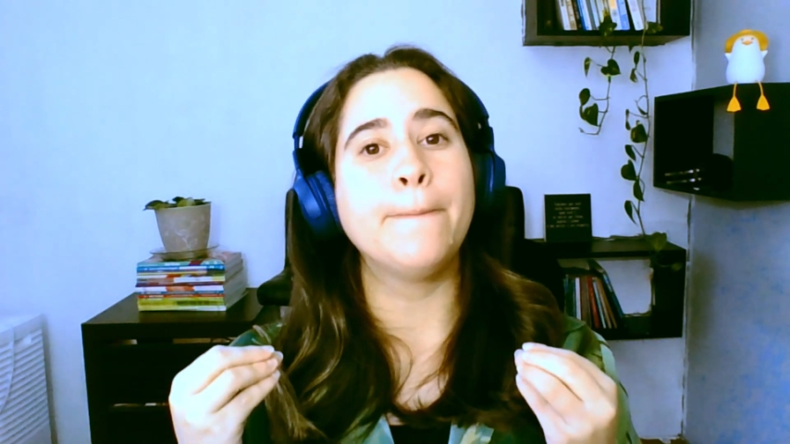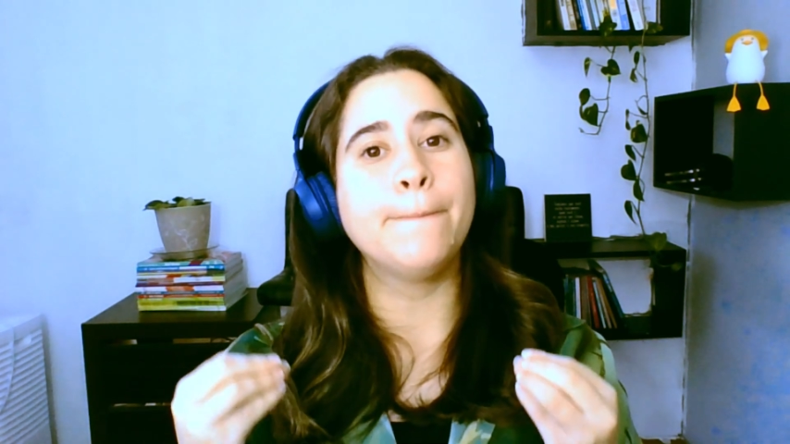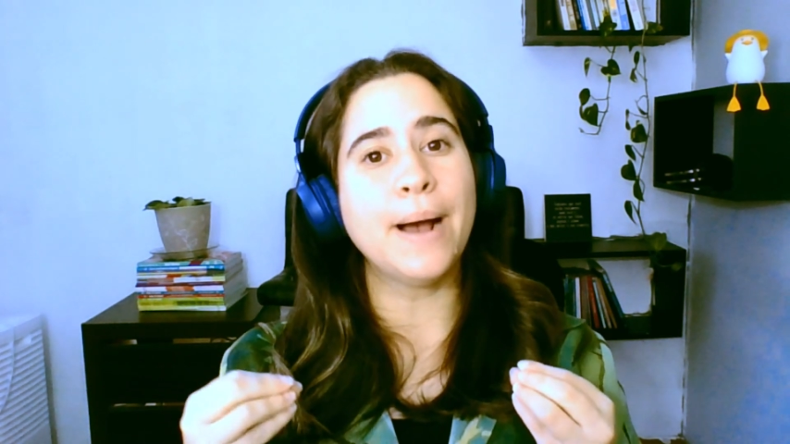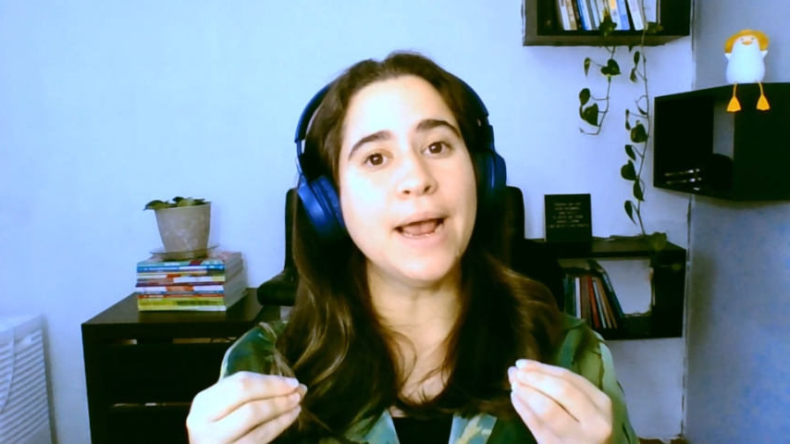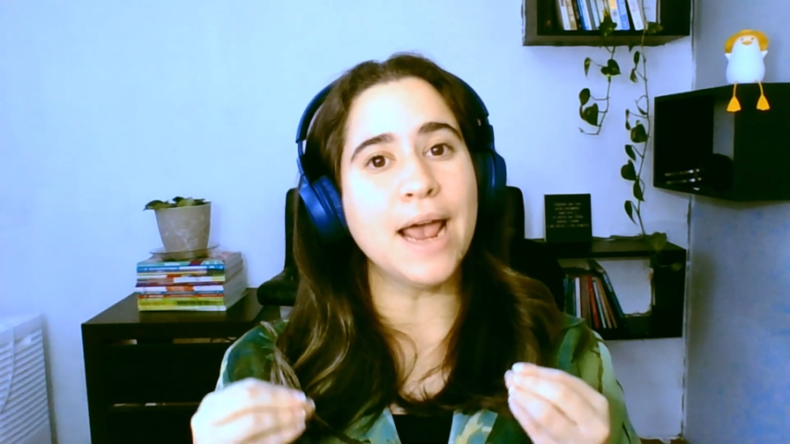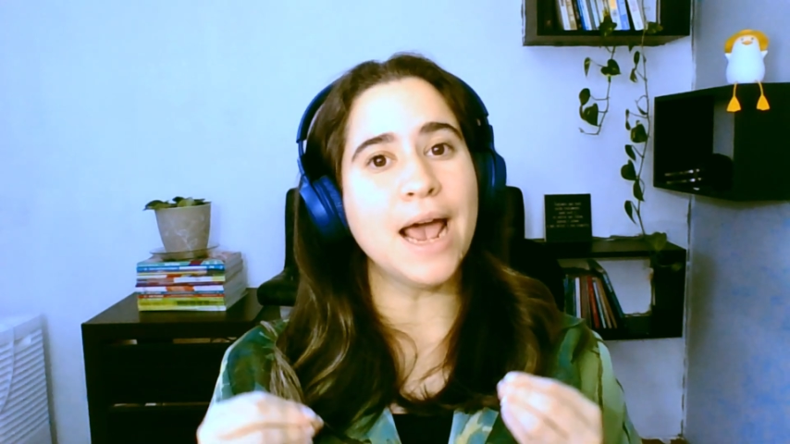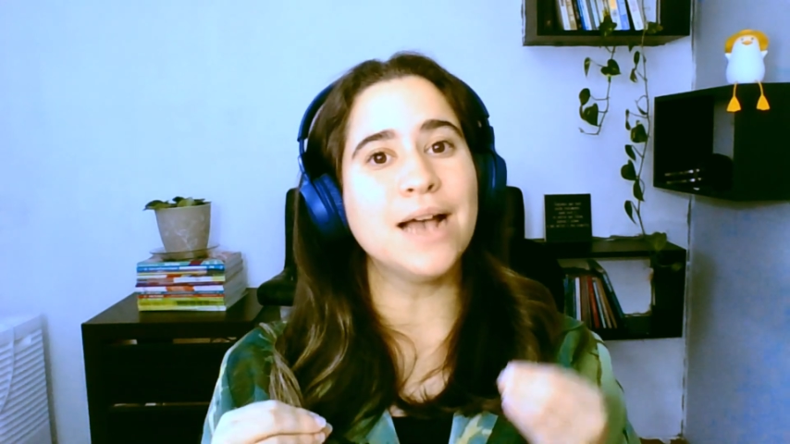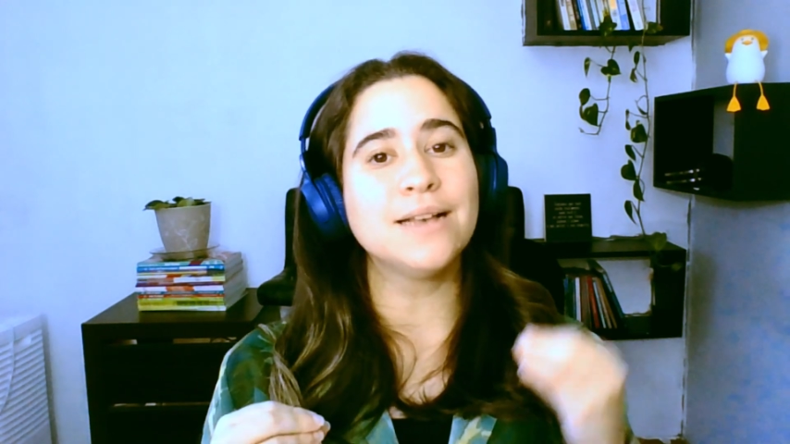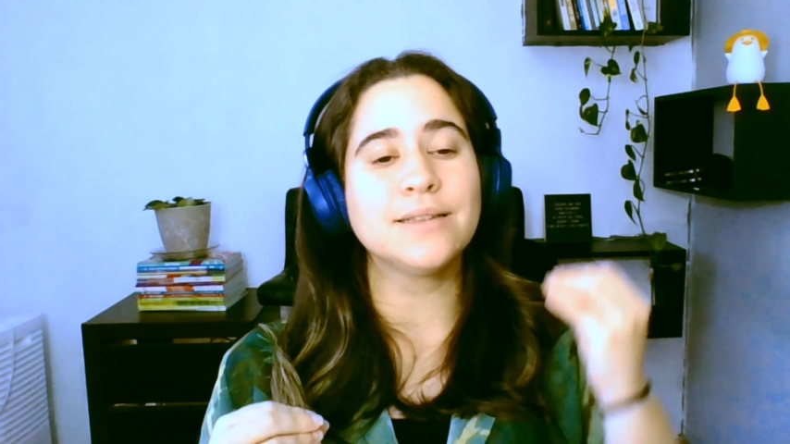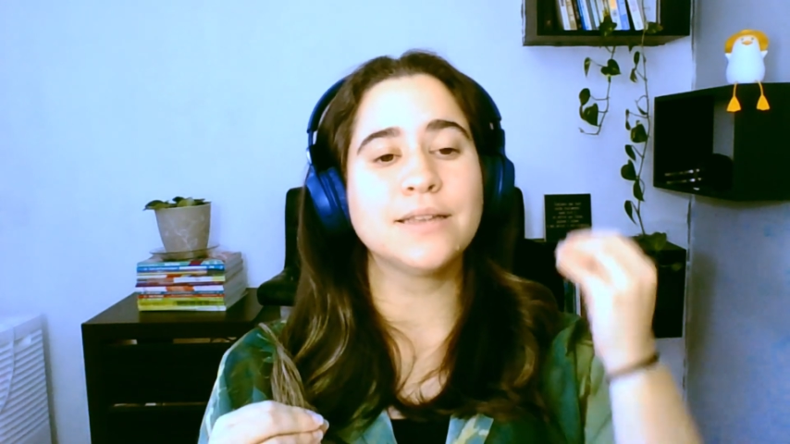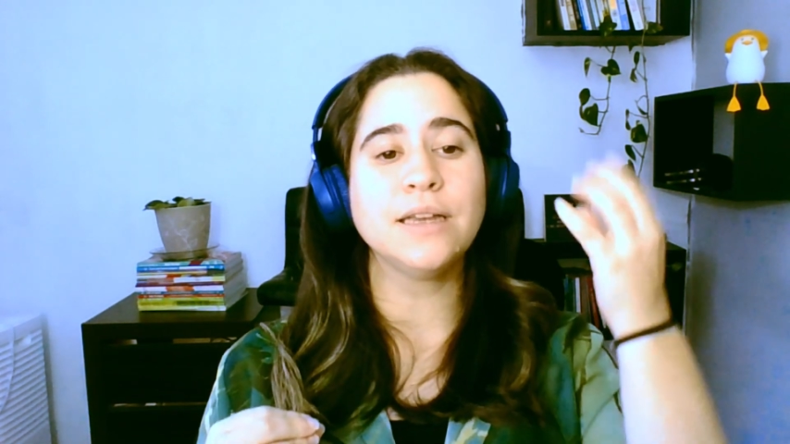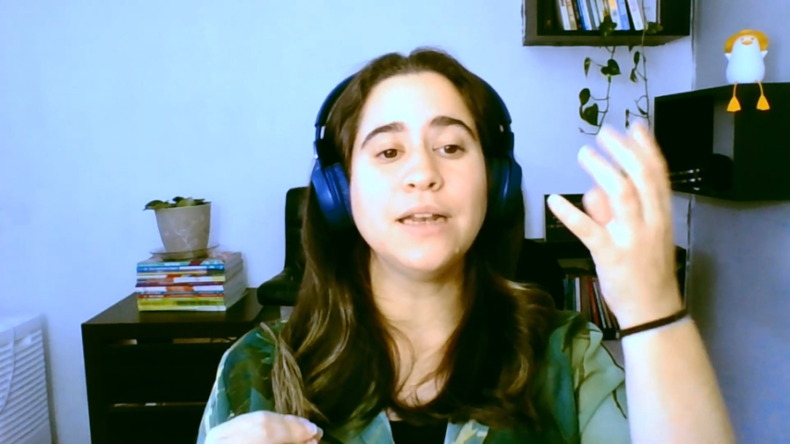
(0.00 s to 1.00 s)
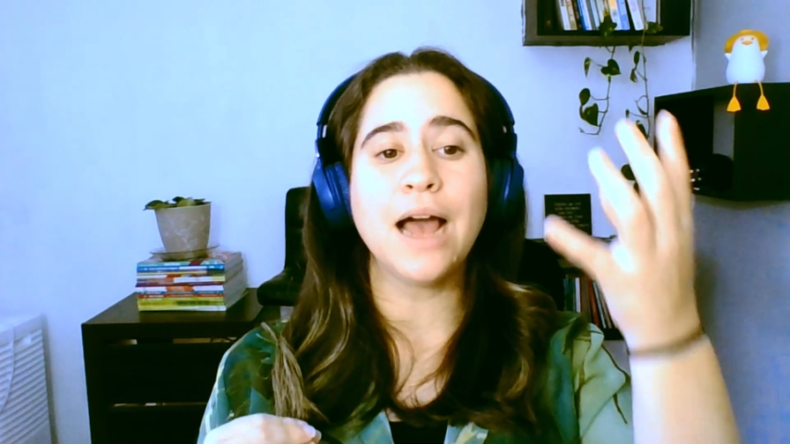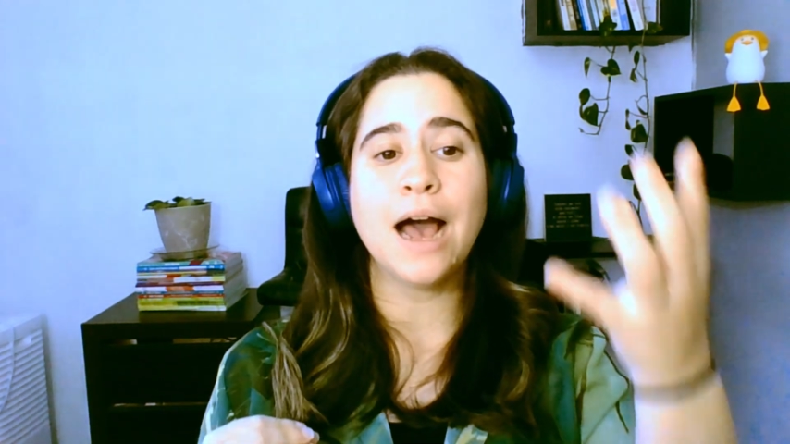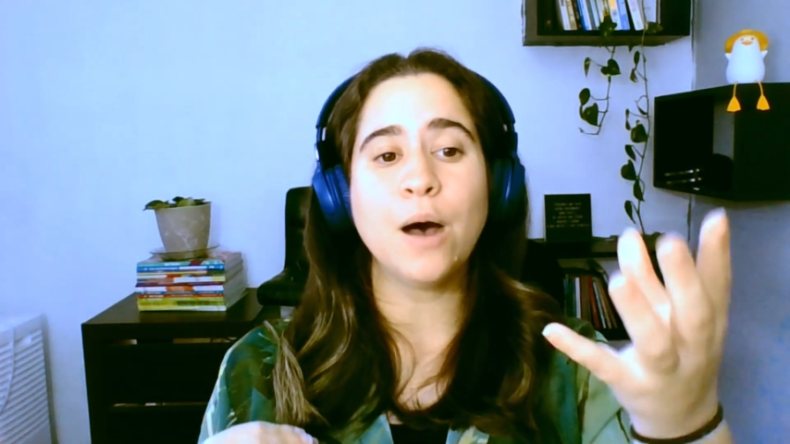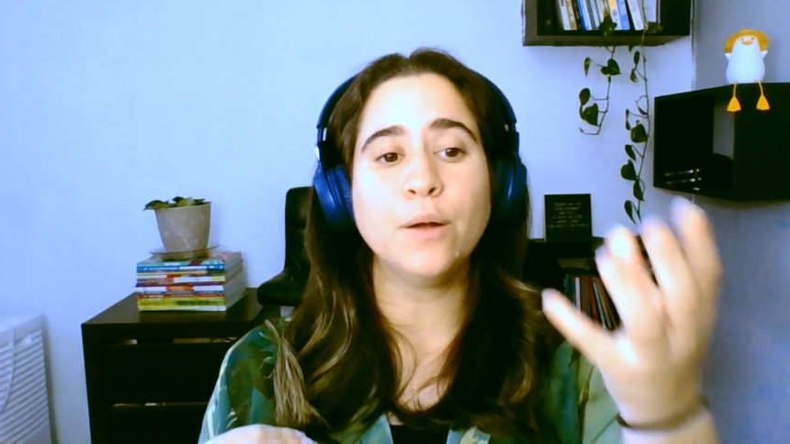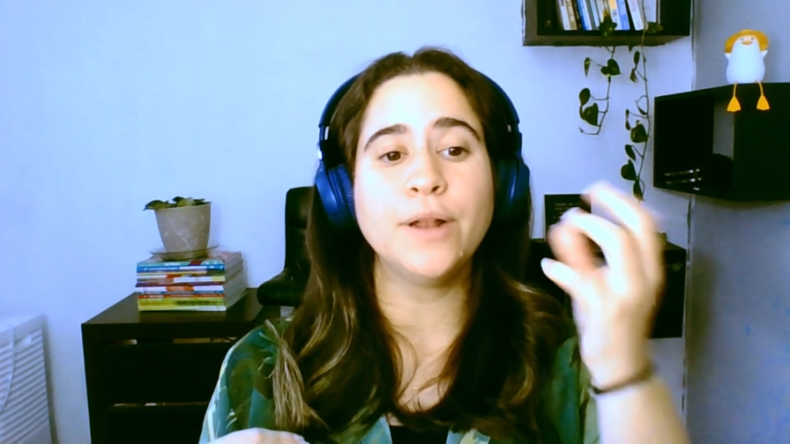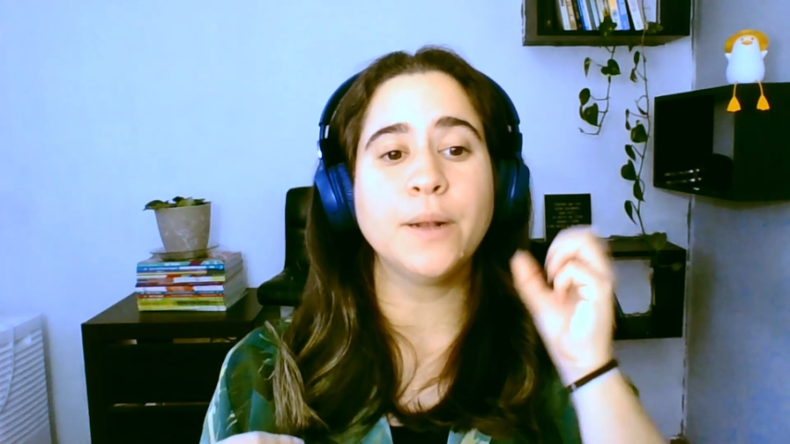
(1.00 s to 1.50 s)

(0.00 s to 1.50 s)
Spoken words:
by asking how